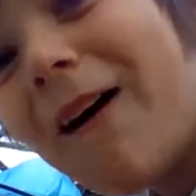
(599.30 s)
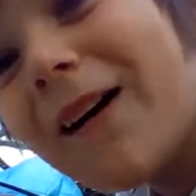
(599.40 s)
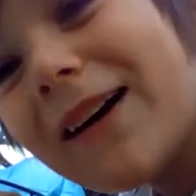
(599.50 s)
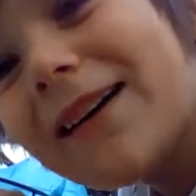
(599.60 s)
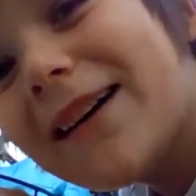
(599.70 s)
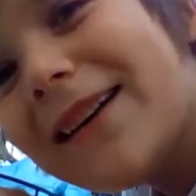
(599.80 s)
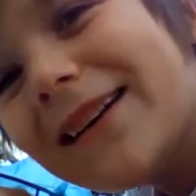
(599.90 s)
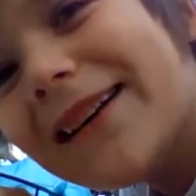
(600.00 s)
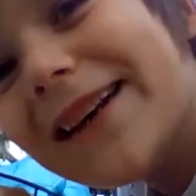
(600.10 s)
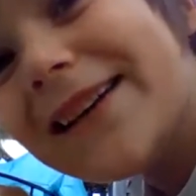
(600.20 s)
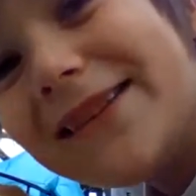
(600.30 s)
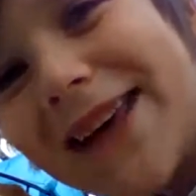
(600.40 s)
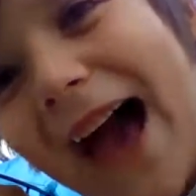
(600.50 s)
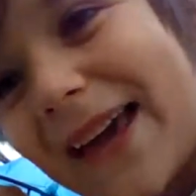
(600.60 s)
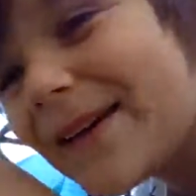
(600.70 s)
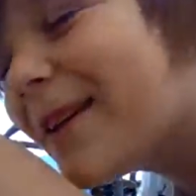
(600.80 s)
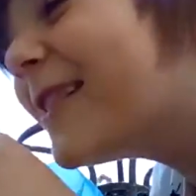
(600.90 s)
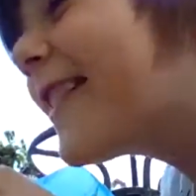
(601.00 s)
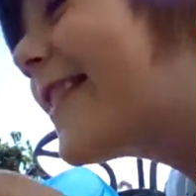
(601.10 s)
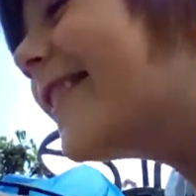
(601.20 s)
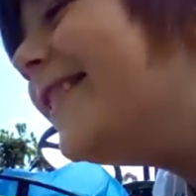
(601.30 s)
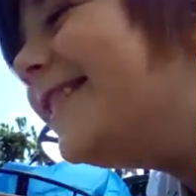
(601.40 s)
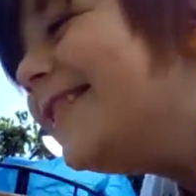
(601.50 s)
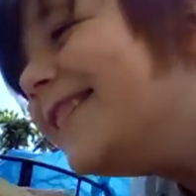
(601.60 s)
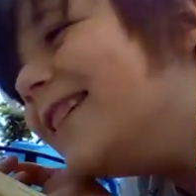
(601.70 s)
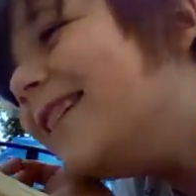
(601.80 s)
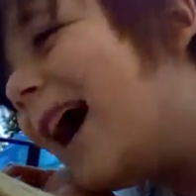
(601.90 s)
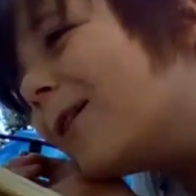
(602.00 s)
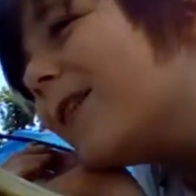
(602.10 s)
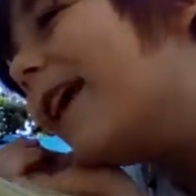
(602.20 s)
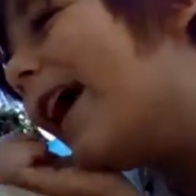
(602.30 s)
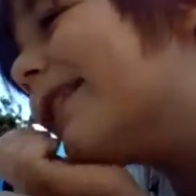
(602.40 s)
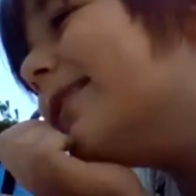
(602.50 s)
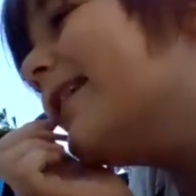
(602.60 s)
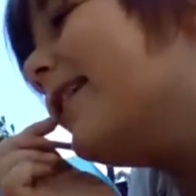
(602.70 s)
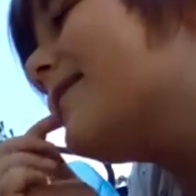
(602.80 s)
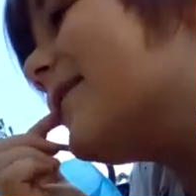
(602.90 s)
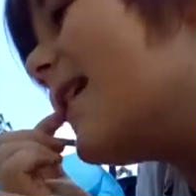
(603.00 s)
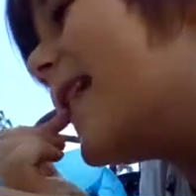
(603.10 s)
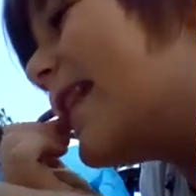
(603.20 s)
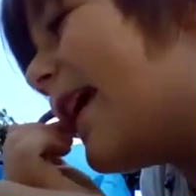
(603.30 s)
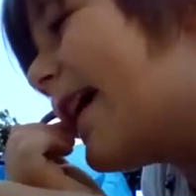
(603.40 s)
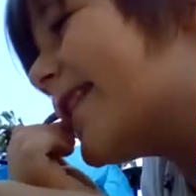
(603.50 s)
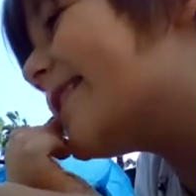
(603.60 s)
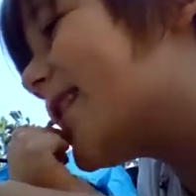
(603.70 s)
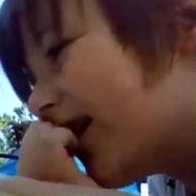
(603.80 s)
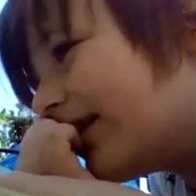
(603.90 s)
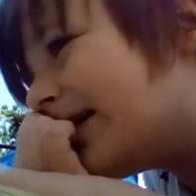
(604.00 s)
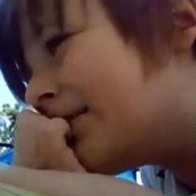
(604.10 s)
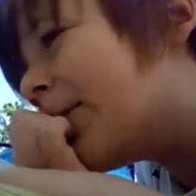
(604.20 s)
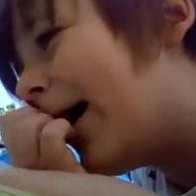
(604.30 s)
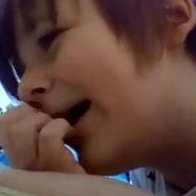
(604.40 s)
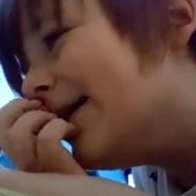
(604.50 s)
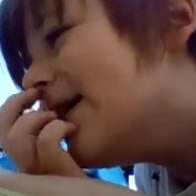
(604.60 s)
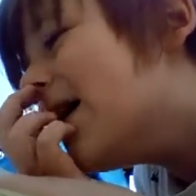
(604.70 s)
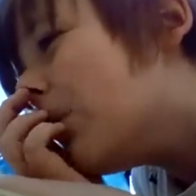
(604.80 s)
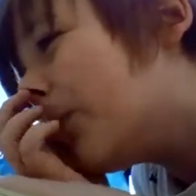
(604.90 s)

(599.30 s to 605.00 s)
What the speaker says: mark. Yay. Loudly as he could, so that the others could creep away